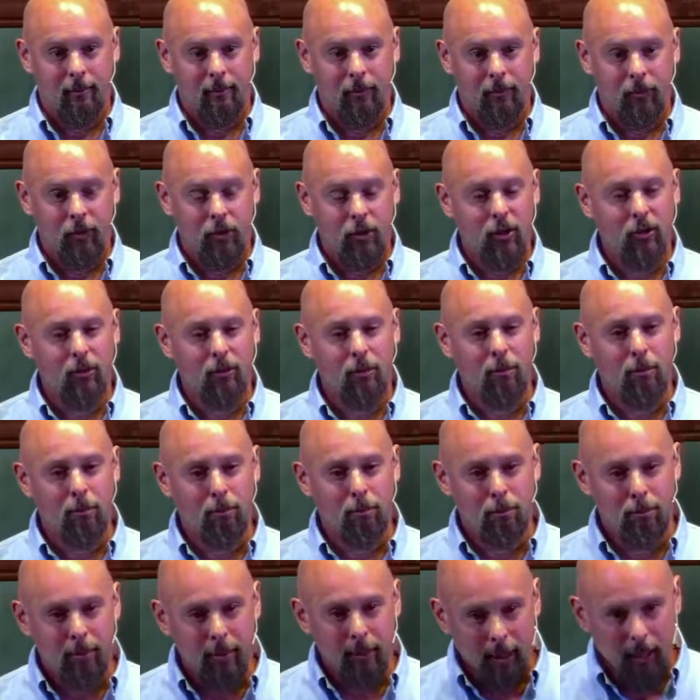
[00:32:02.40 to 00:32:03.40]
Just
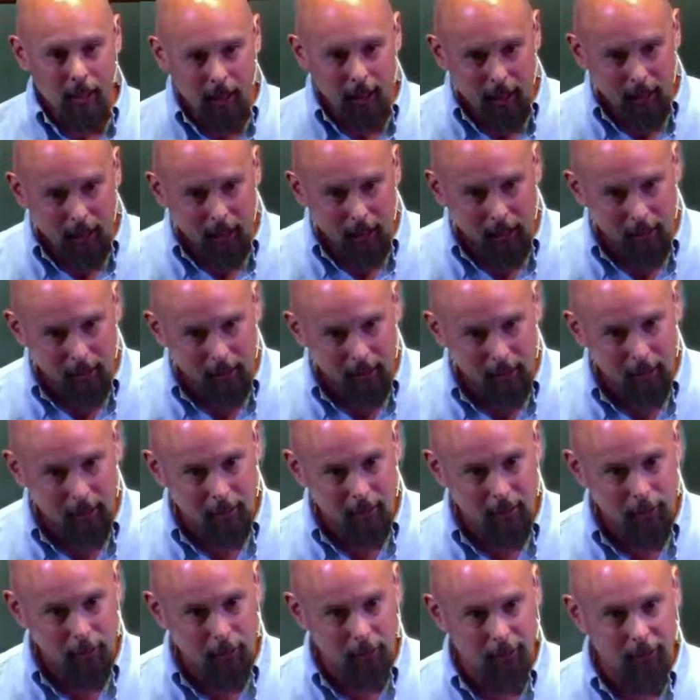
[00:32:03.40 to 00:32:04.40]
being
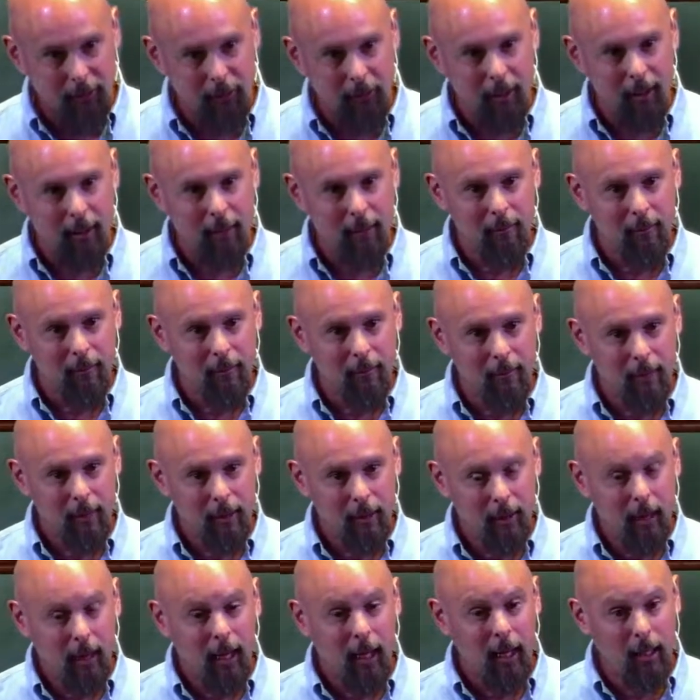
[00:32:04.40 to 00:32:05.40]
with them
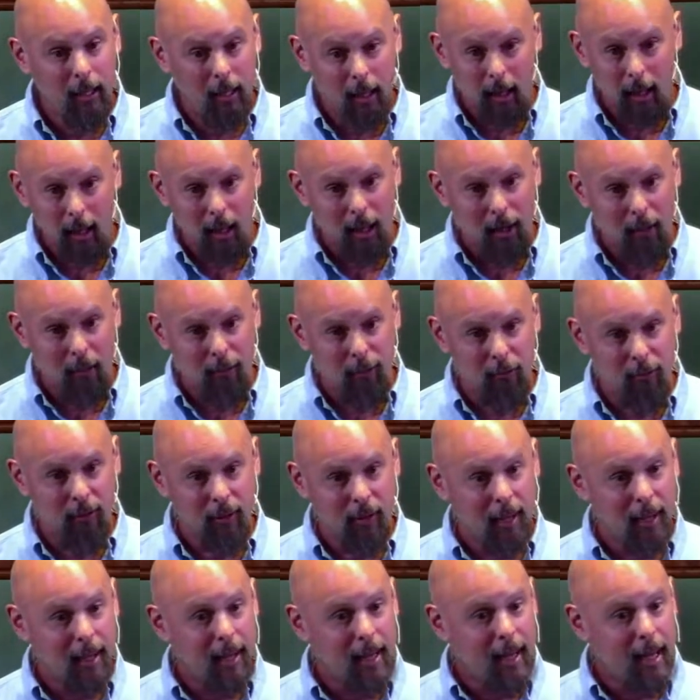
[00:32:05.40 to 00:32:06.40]
in love
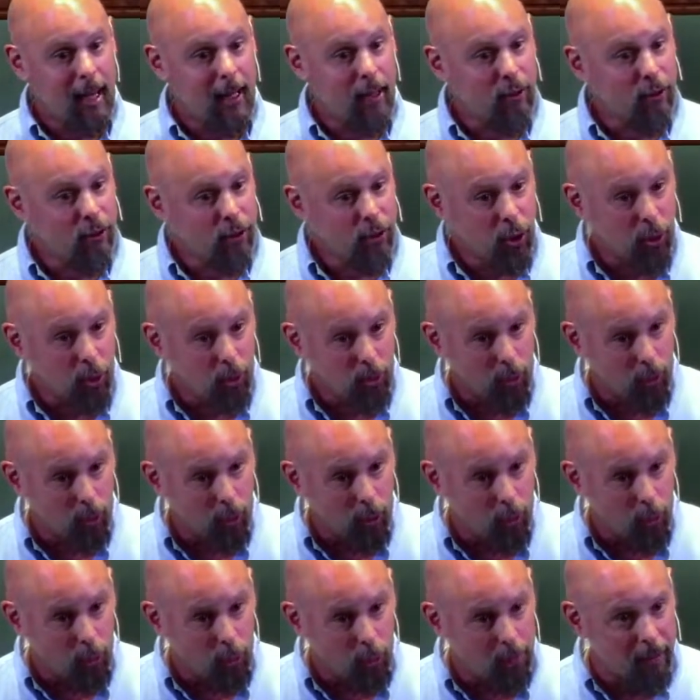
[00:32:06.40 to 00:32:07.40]
and total
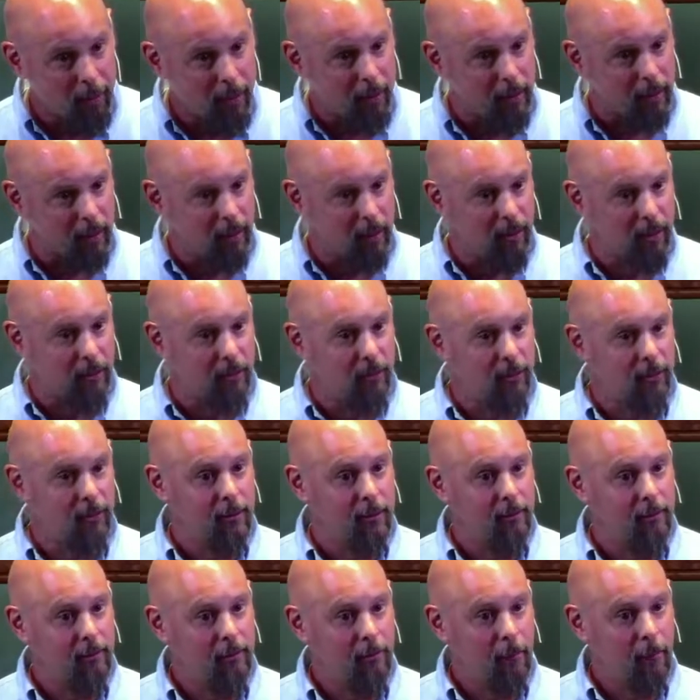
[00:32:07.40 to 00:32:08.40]
openness
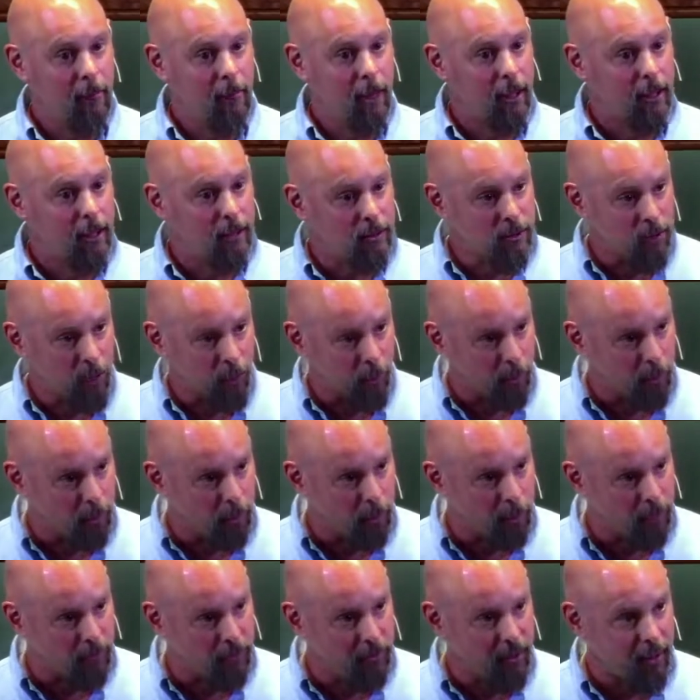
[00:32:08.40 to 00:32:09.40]
and total
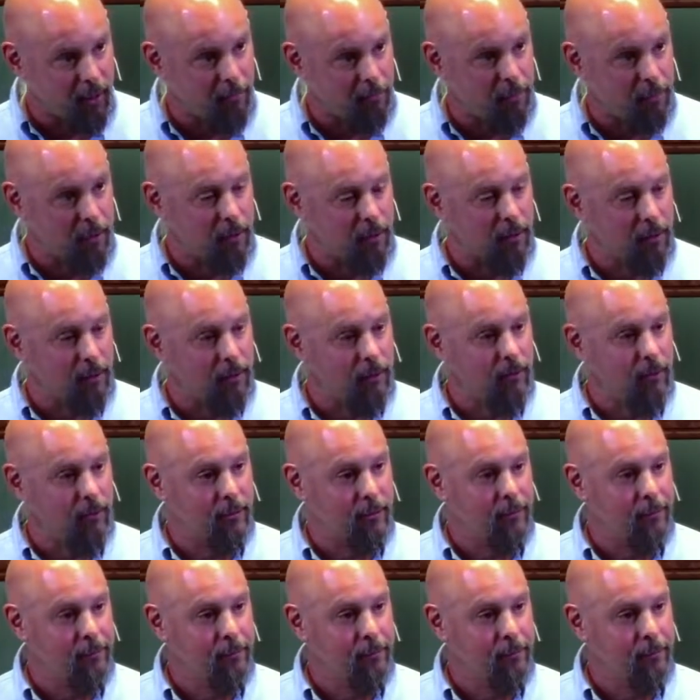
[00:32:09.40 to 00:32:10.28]
acceptance.